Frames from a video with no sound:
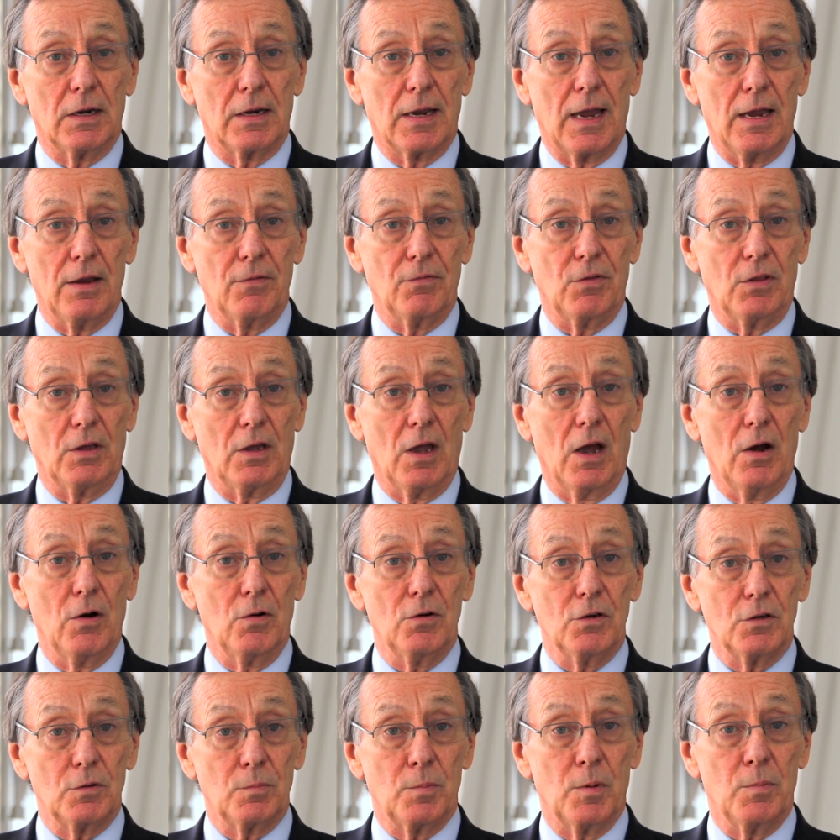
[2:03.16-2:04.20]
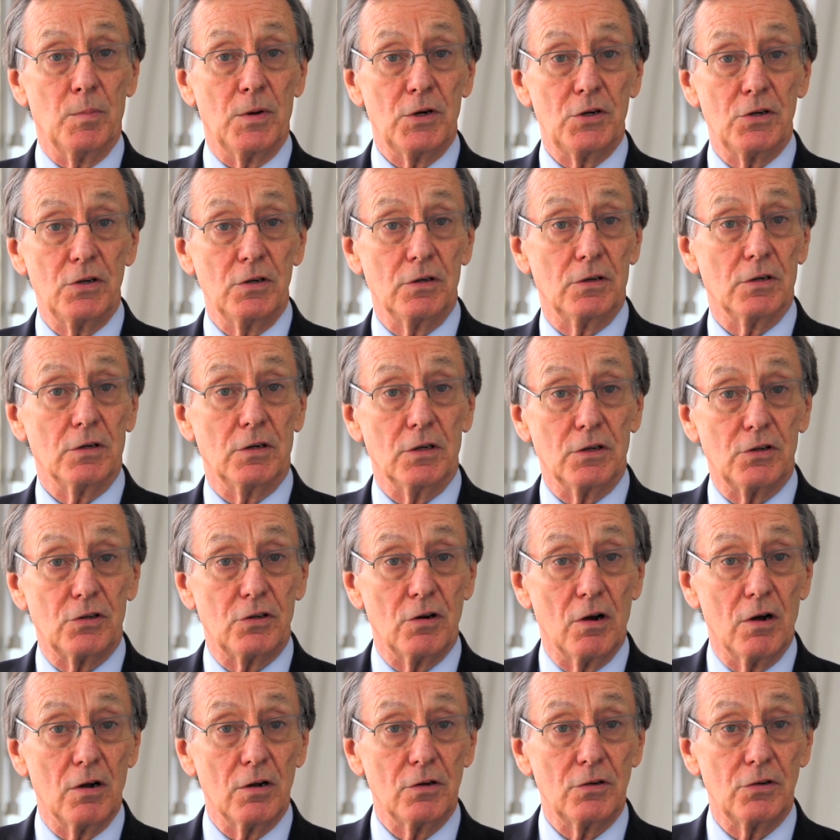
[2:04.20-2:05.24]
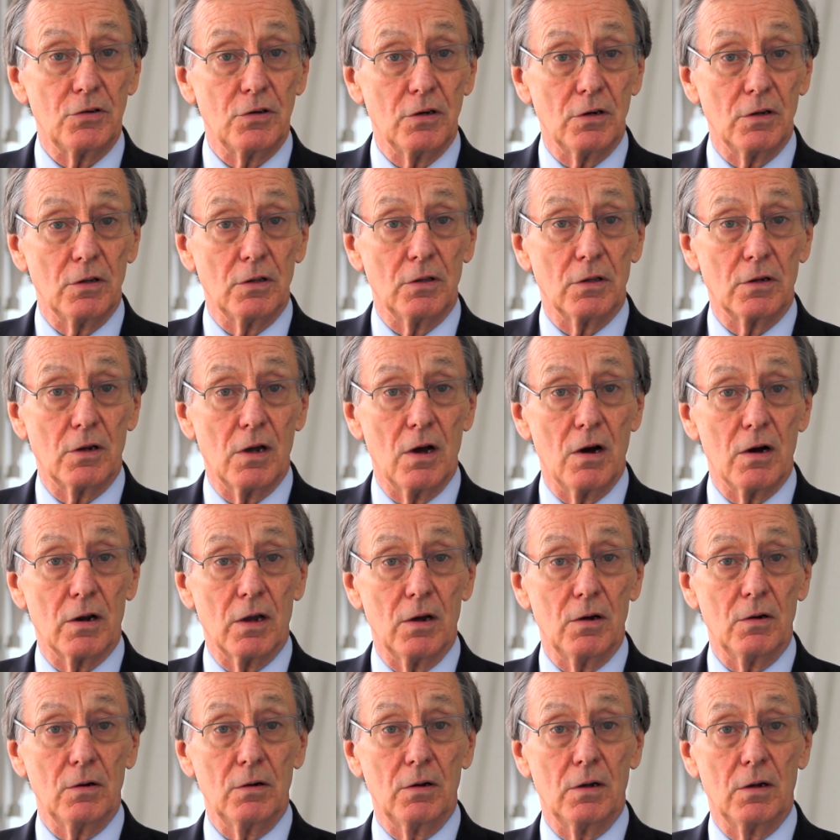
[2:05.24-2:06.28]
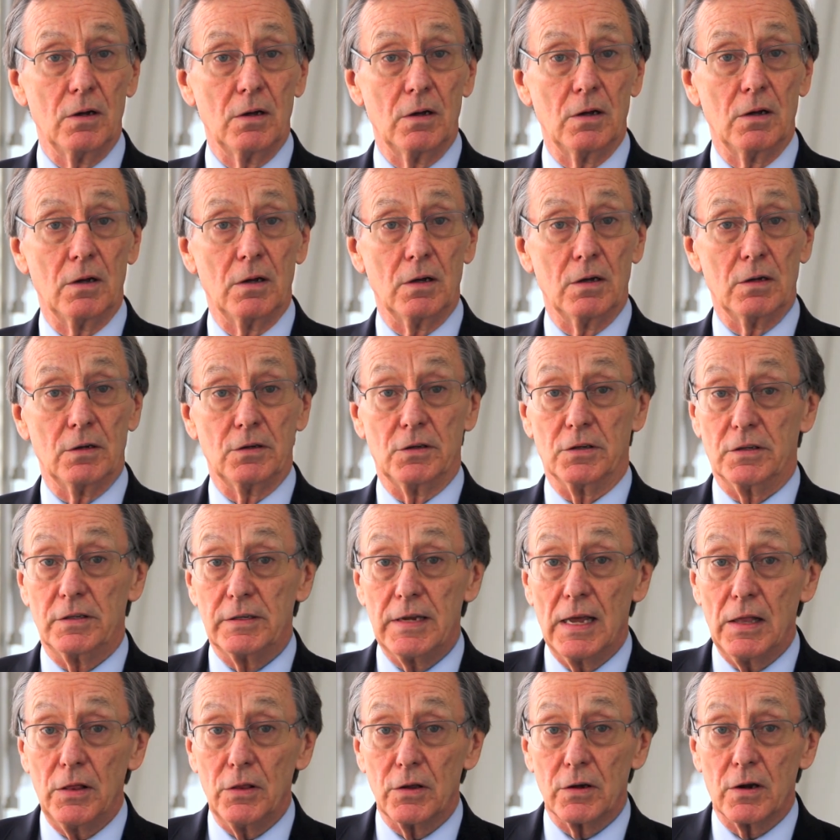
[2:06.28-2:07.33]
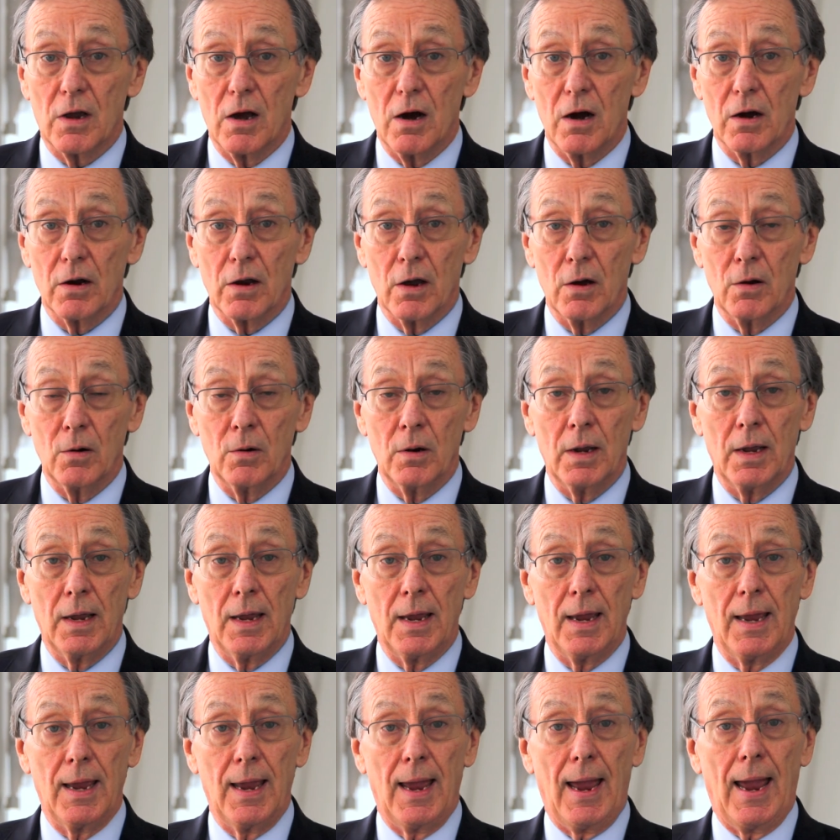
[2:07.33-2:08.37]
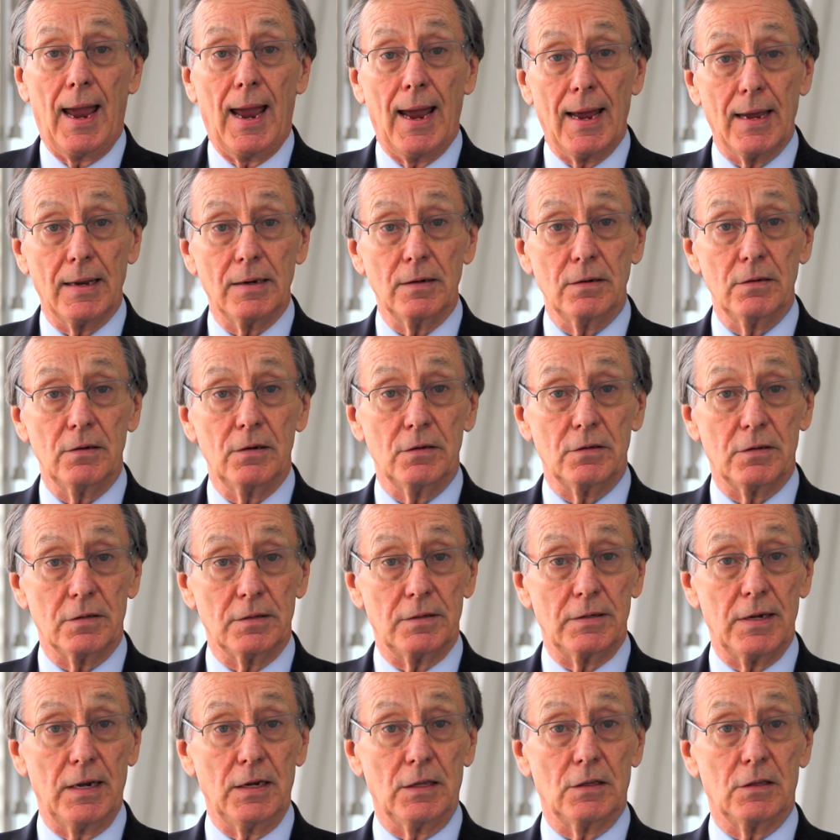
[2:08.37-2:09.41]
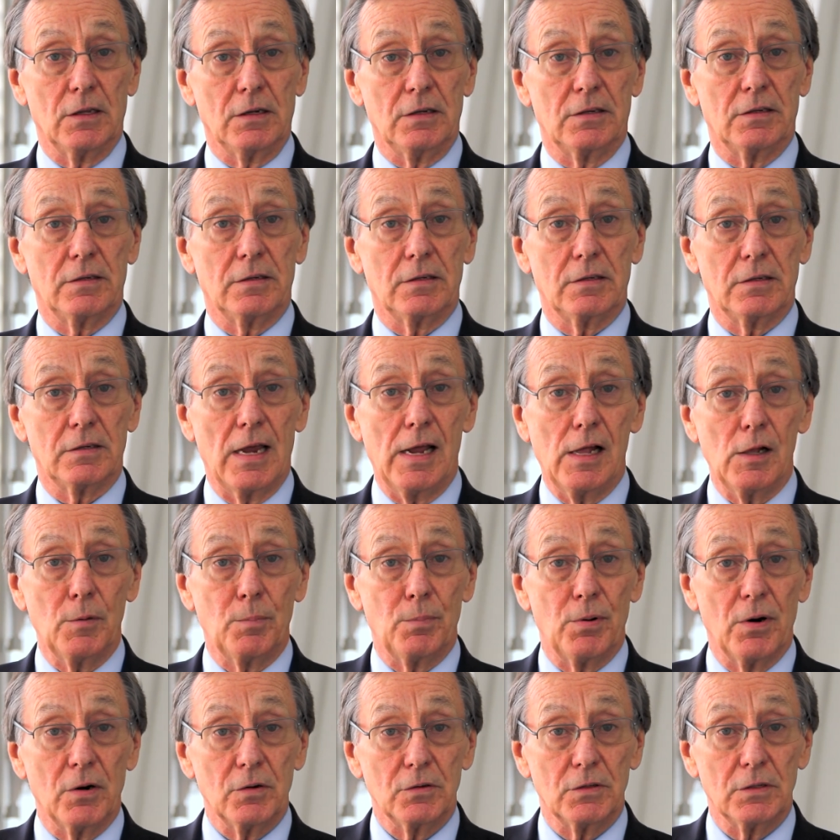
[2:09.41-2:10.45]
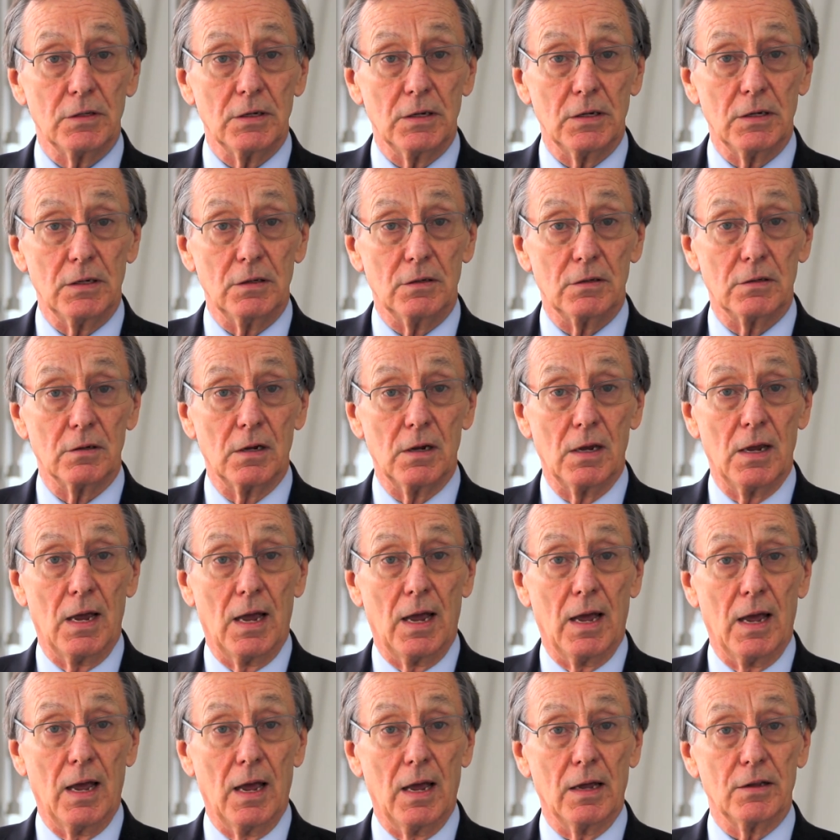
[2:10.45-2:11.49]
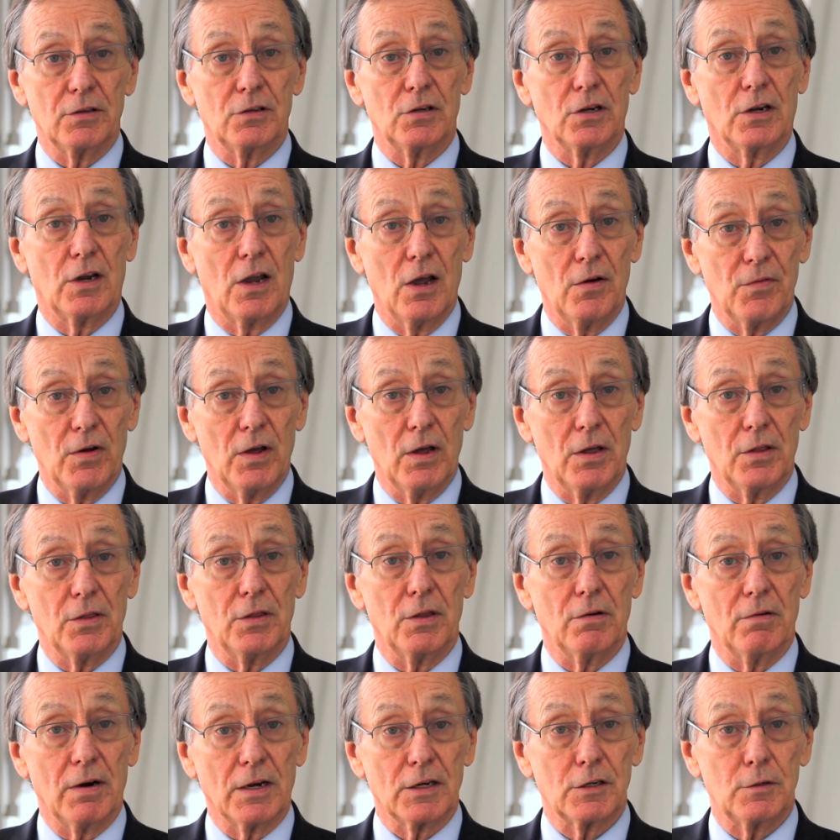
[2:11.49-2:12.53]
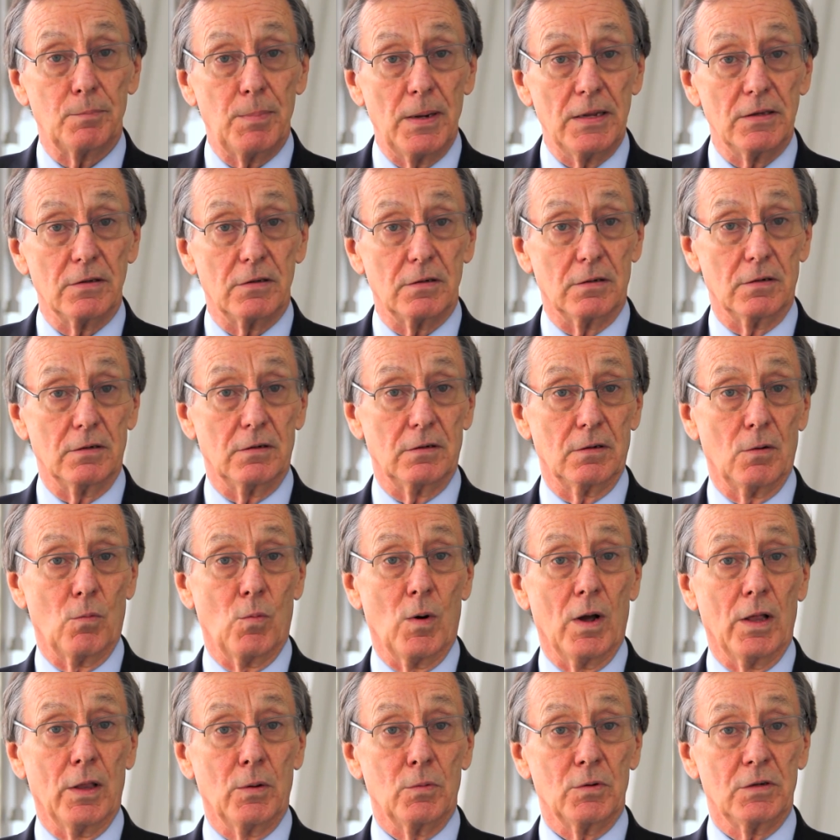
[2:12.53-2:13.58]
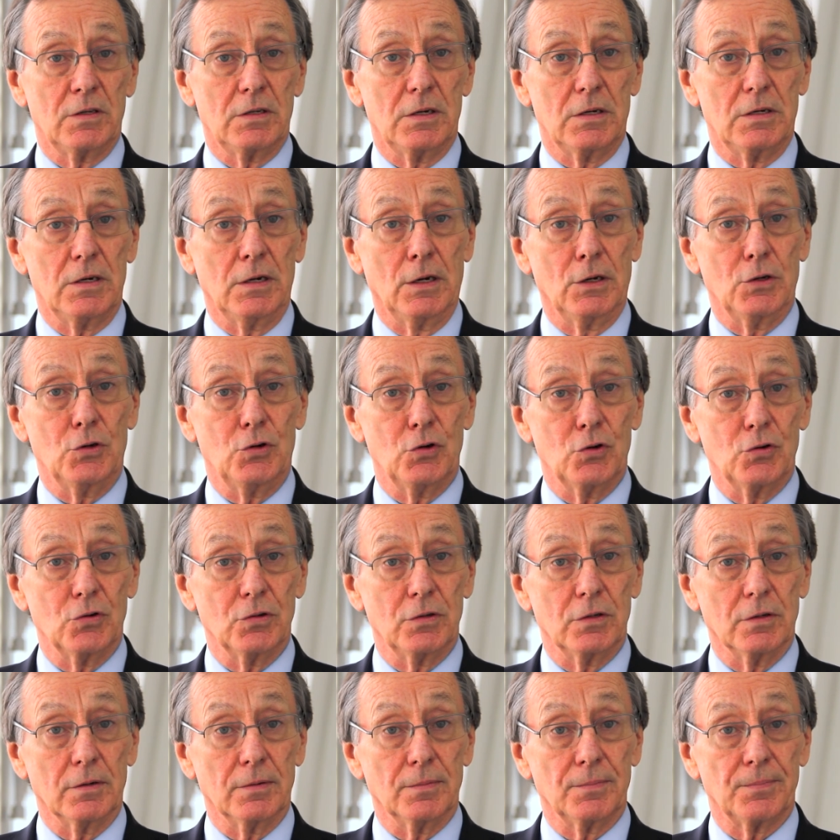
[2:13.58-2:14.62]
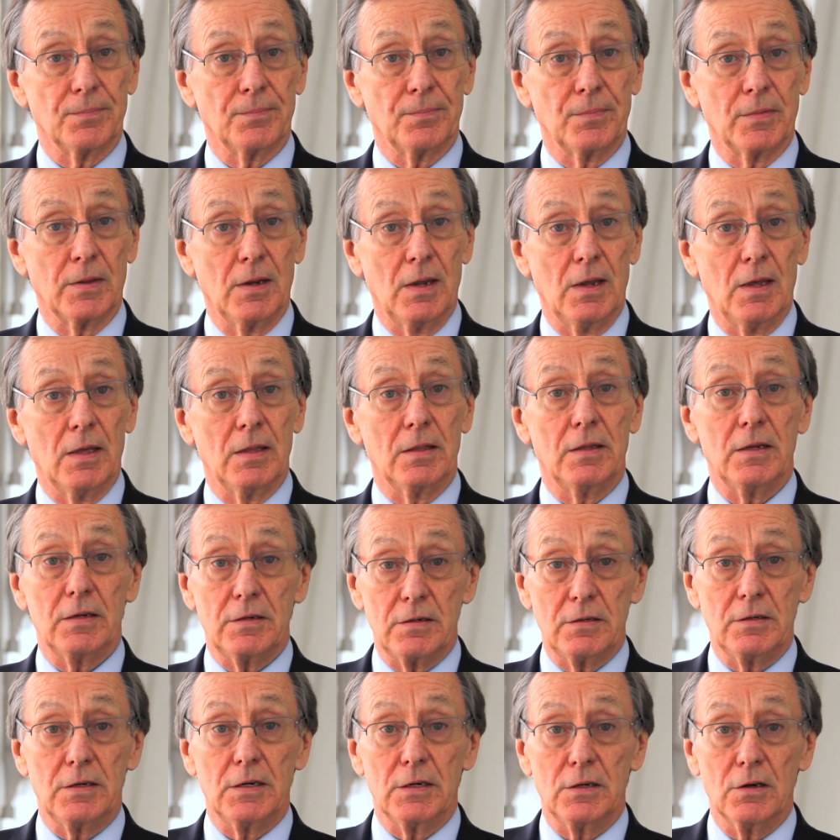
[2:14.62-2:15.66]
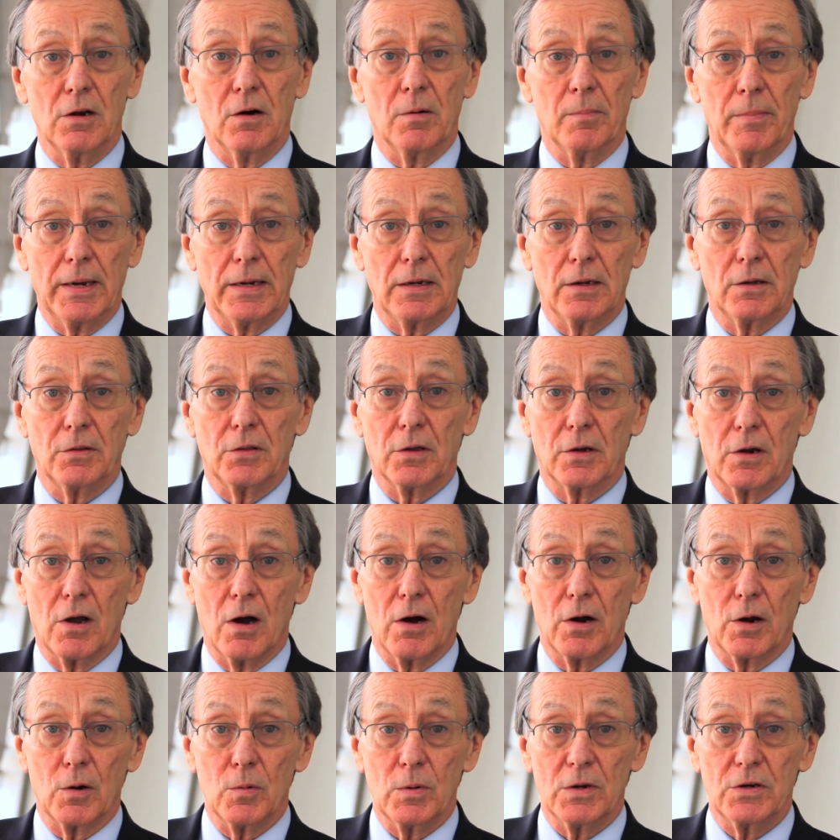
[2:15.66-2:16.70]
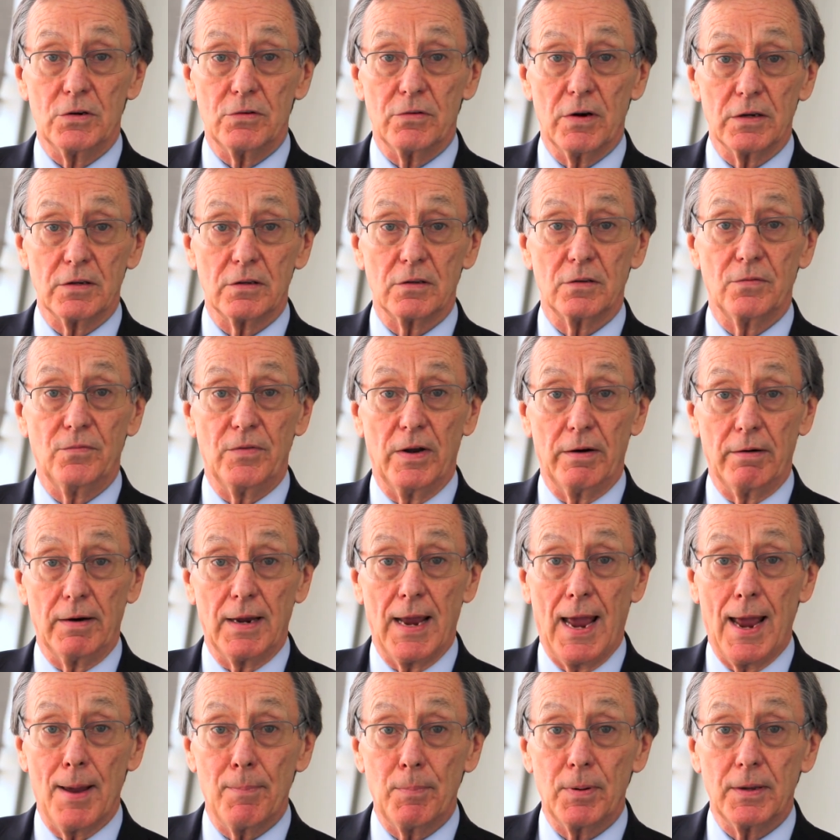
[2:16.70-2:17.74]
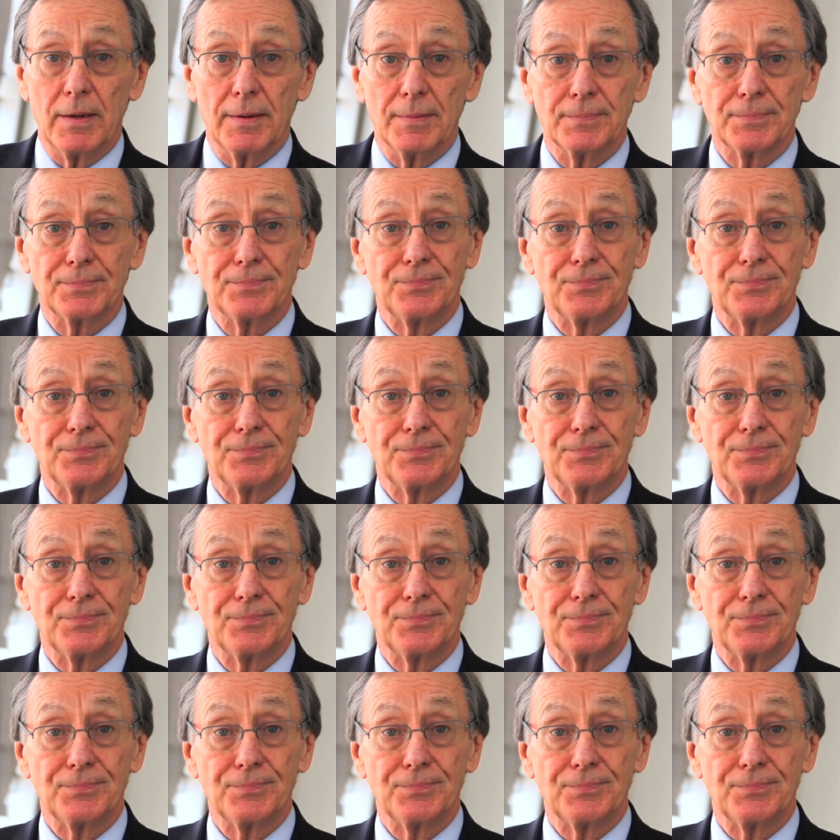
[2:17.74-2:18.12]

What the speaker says: gave the owners permission to discharge the cargo, to sell the cargo, and to take the sale proceeds to cover their expenses while they were sitting in Jordan. This did not make the cargo interests very happy.